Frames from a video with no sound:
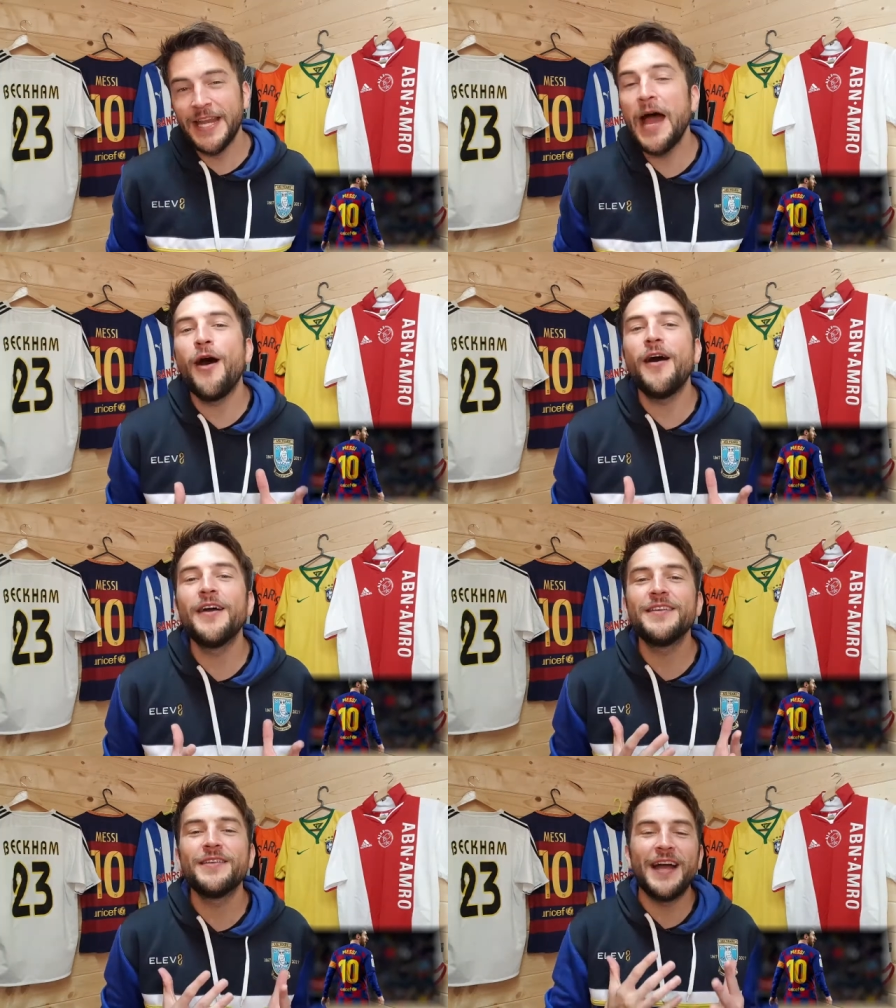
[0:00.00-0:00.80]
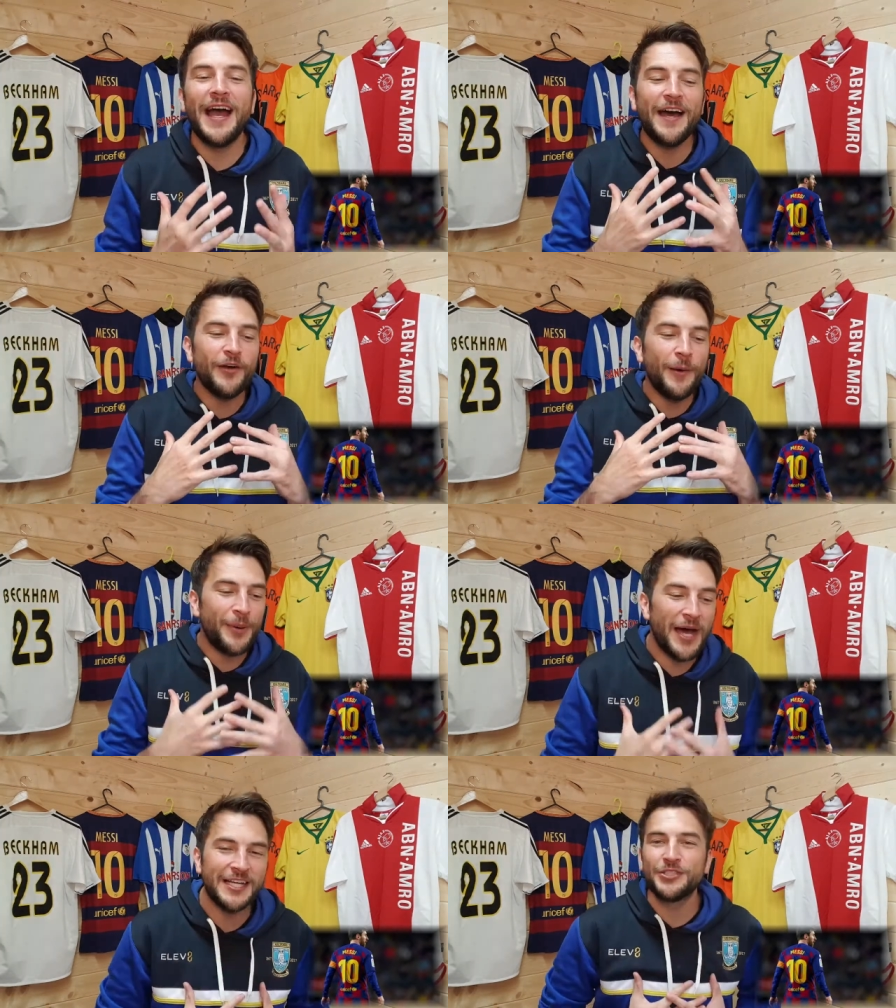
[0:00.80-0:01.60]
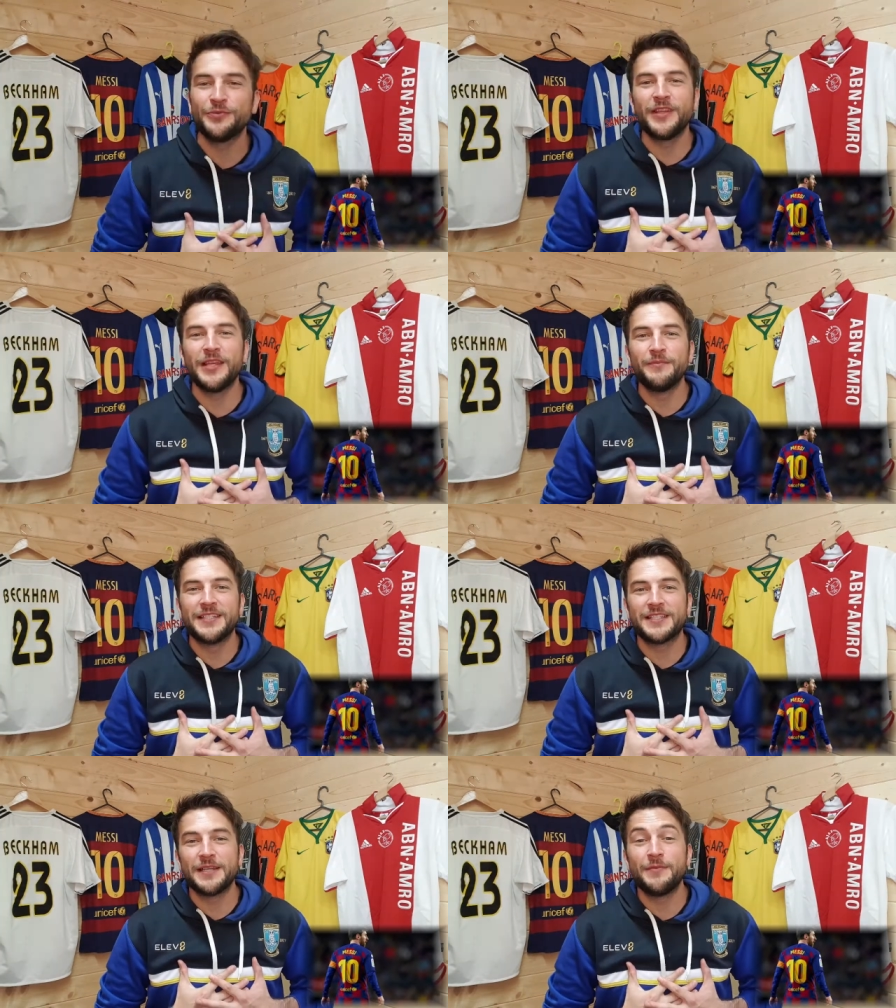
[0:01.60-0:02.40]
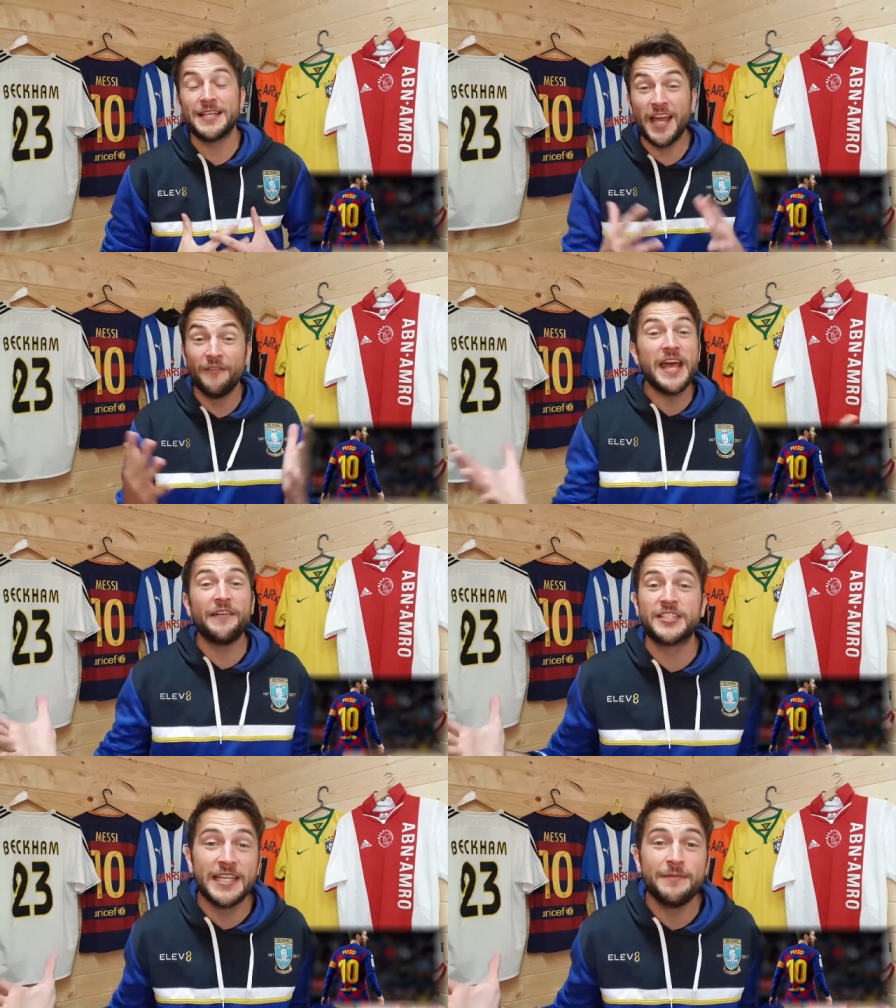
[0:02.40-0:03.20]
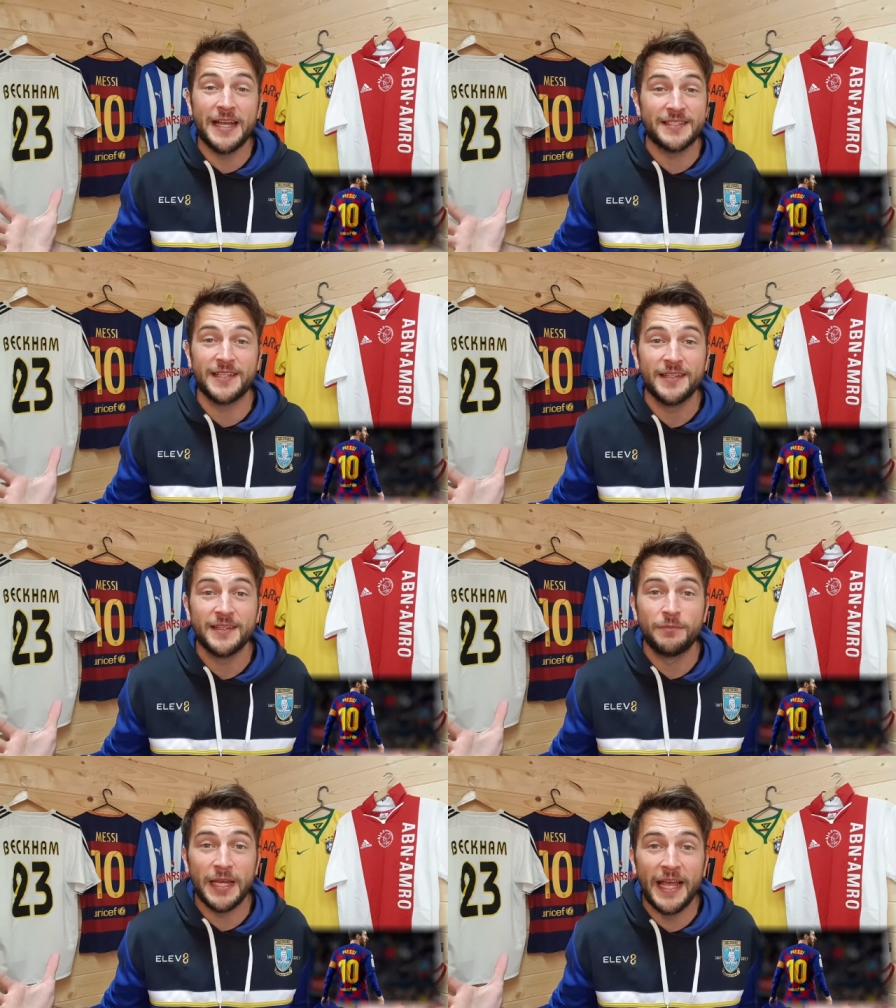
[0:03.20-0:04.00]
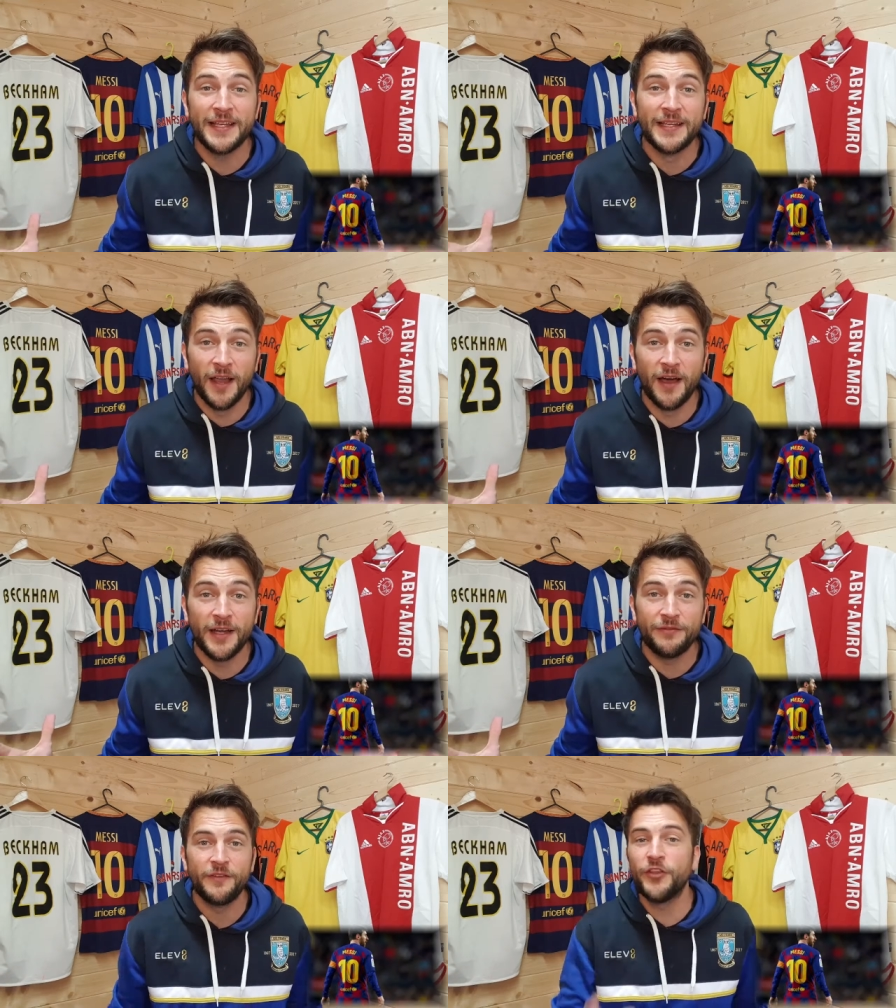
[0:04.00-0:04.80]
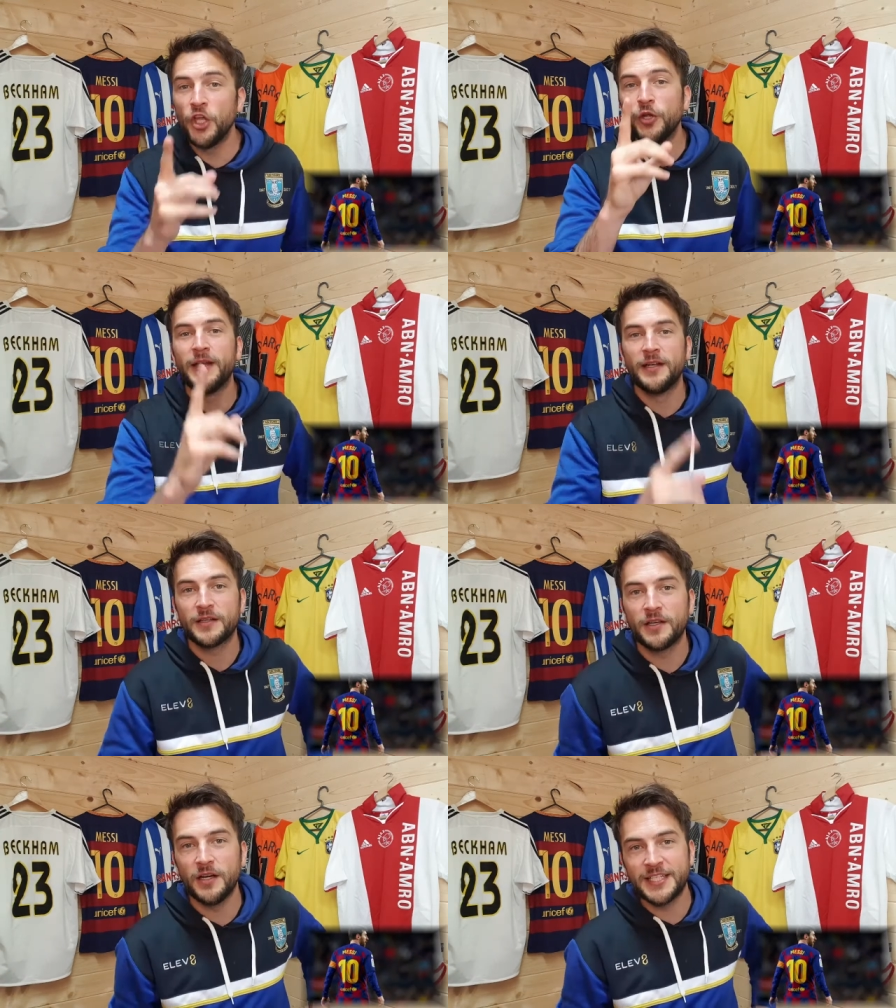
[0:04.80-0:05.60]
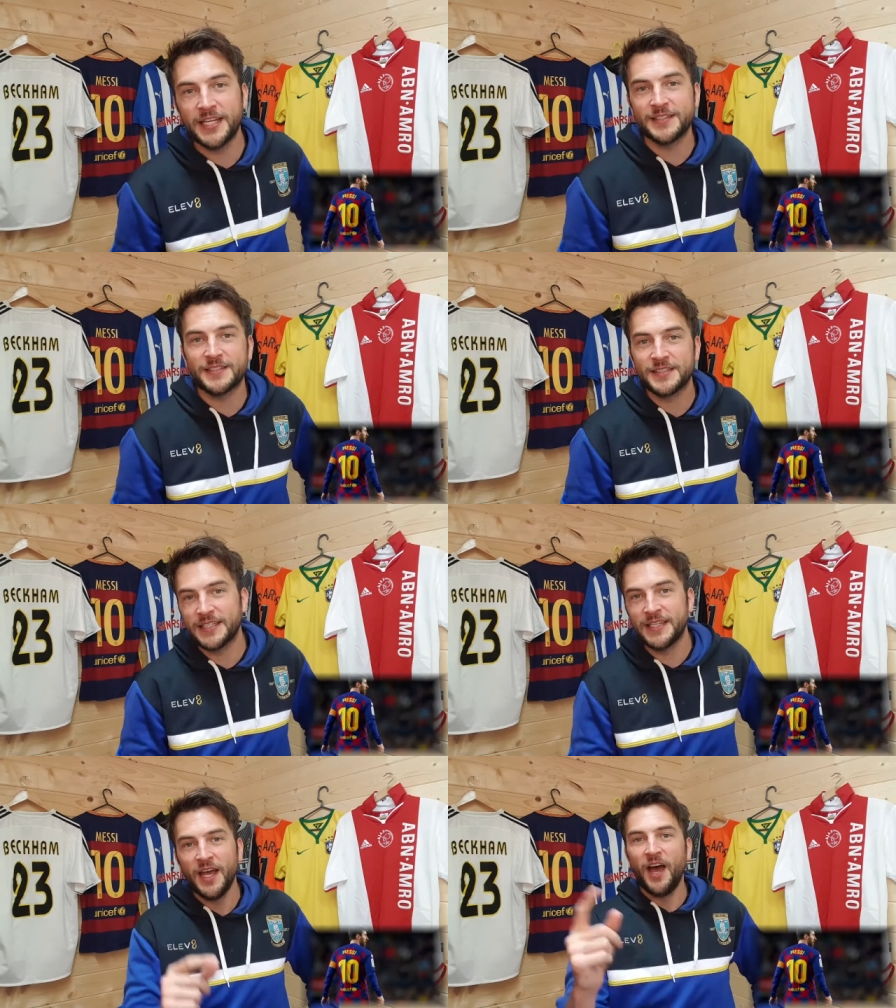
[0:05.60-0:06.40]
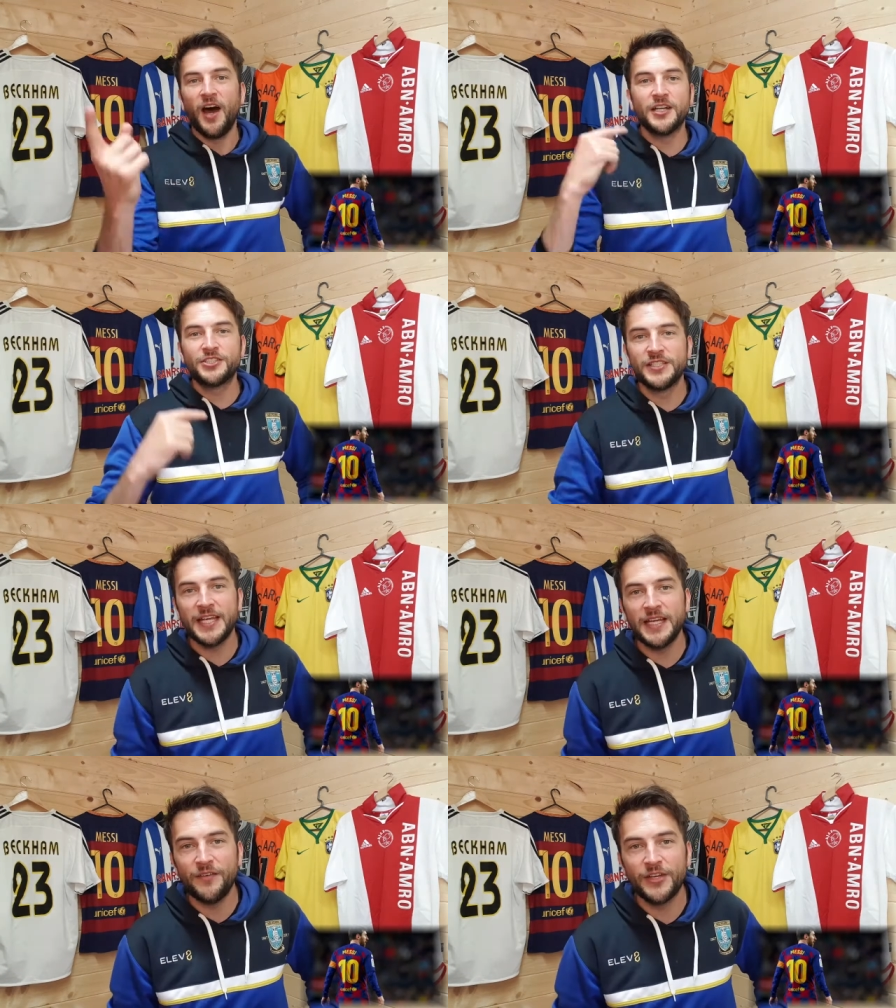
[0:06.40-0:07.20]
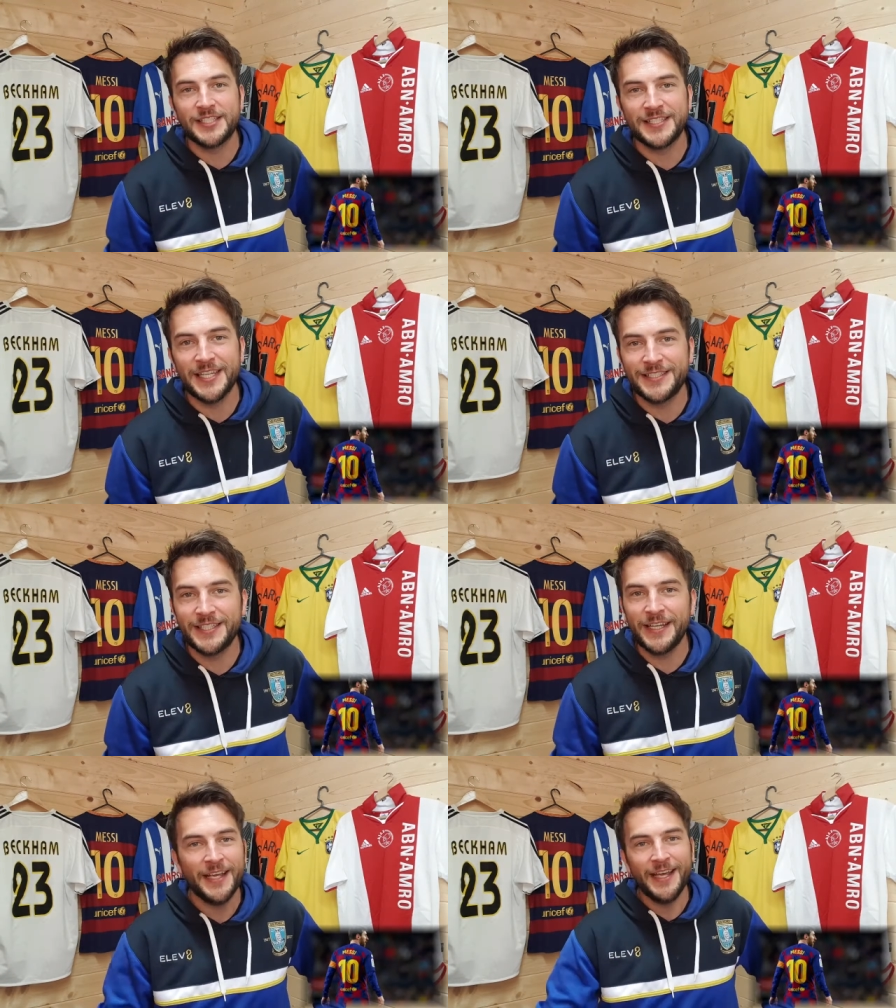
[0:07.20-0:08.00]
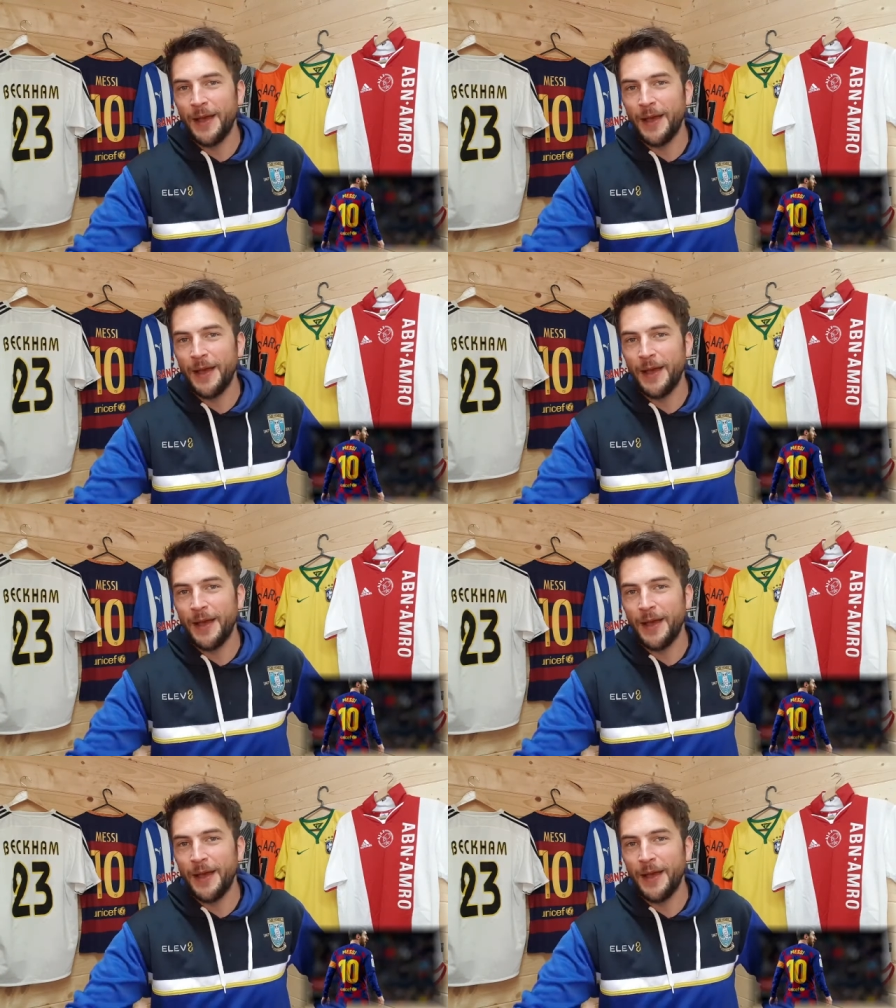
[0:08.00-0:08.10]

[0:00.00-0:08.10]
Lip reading: Now, I have a passion within me to see Messi. I've never seen Messi play live. Fuming. Got tickets to see Argentina versus Italy.